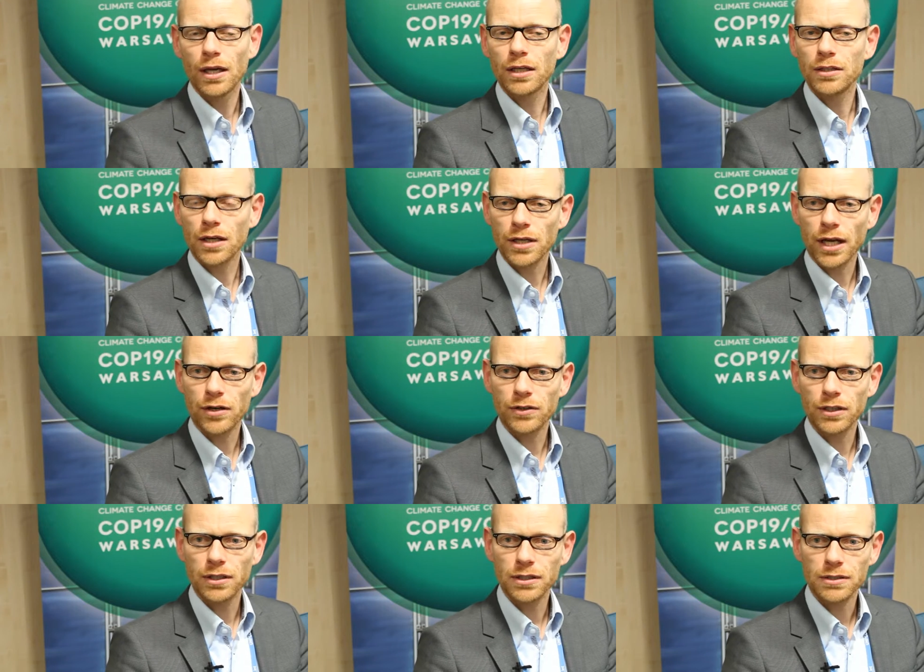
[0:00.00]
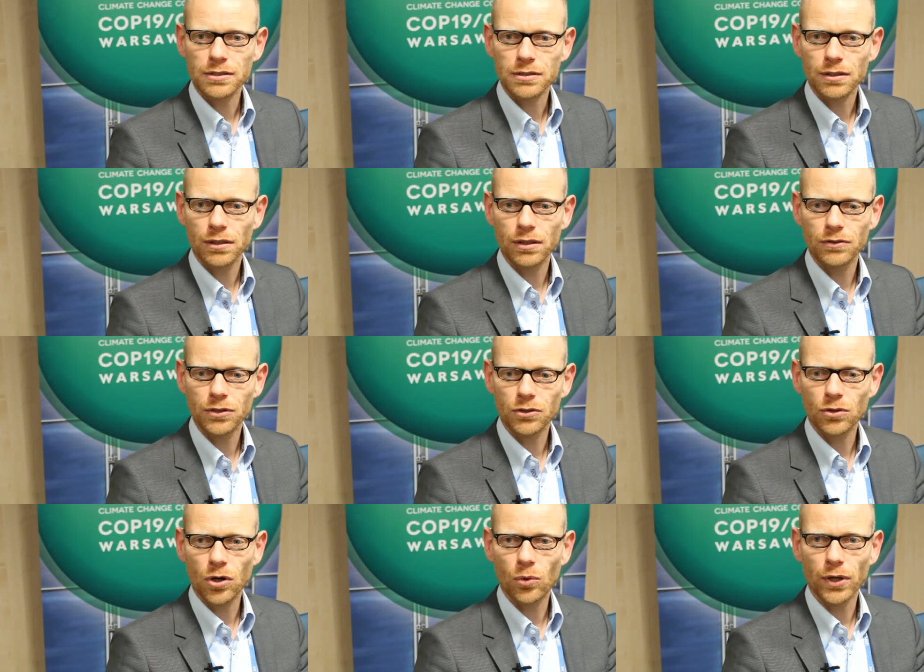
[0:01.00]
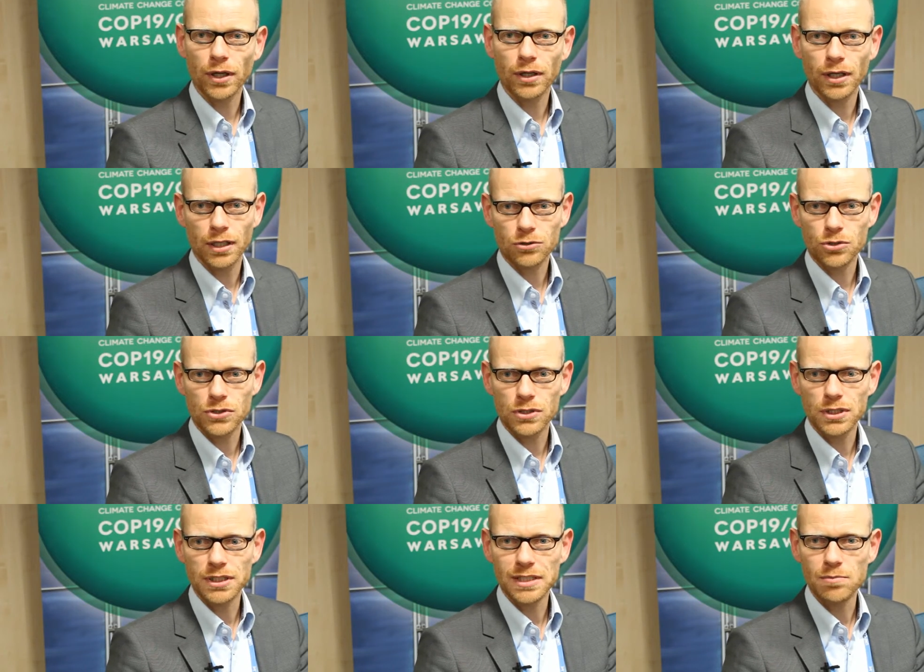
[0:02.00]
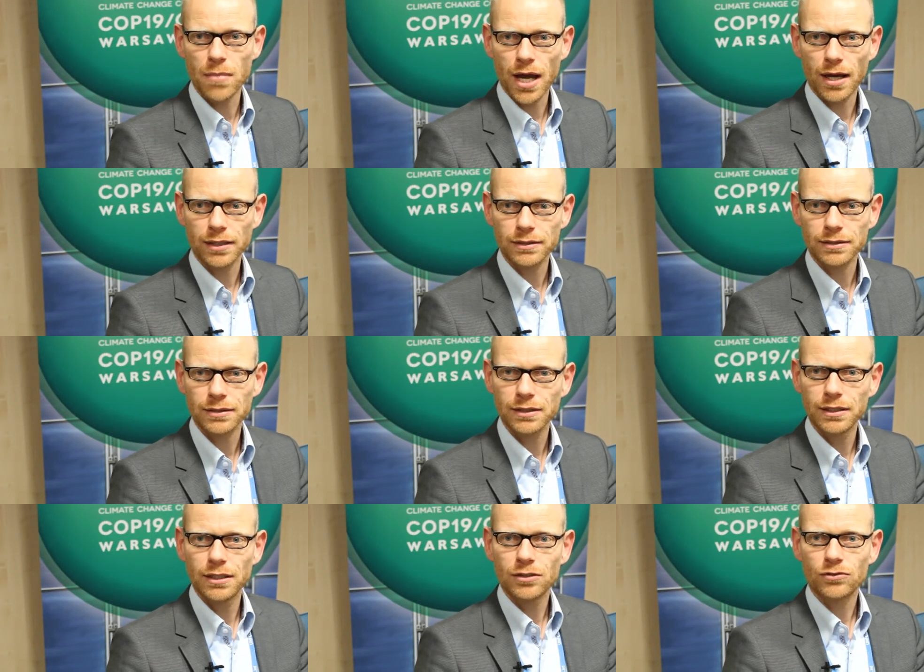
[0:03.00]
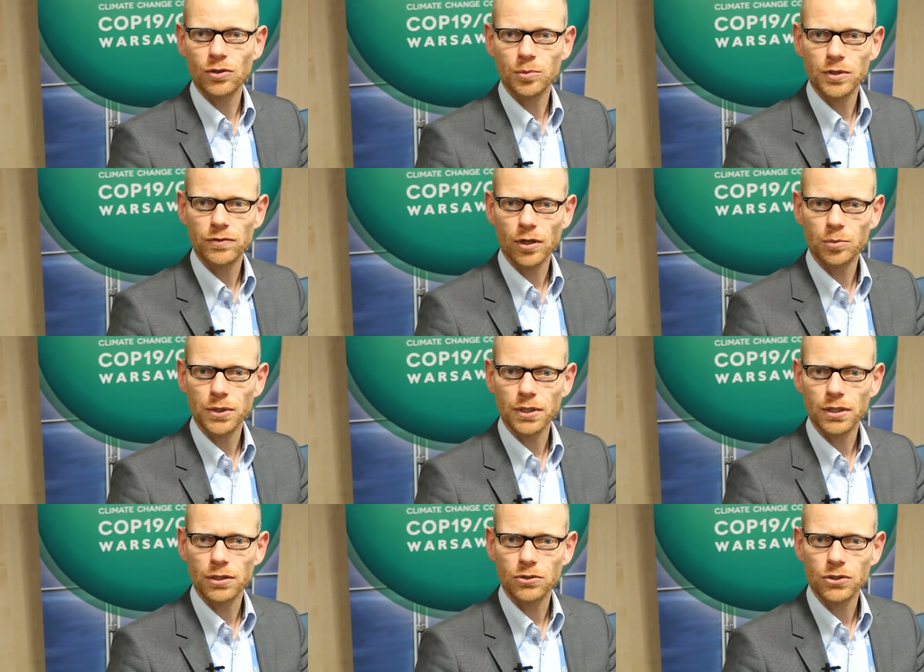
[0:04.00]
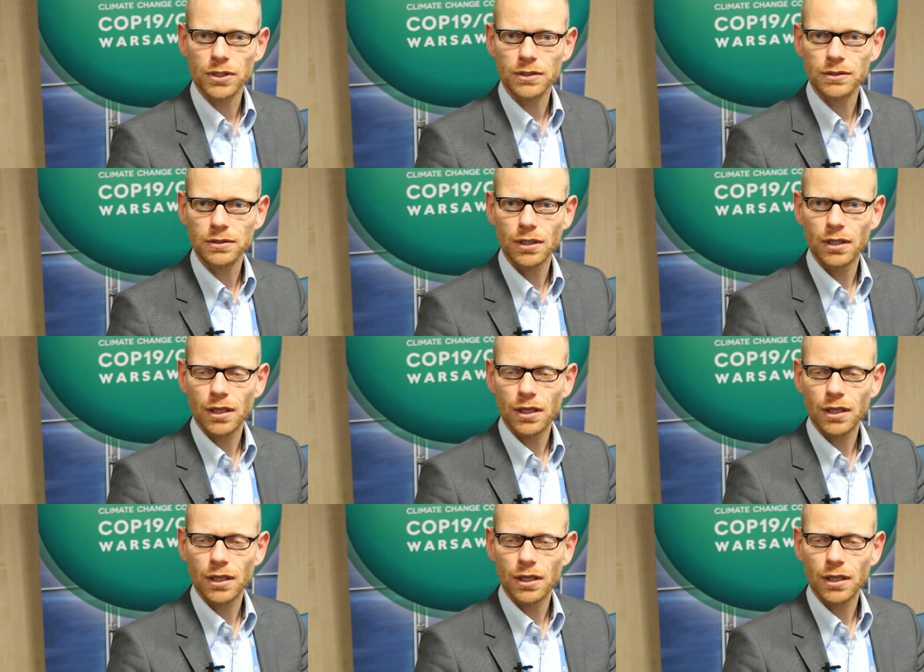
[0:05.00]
Another area is uh, the growing electricity demand from developing countries.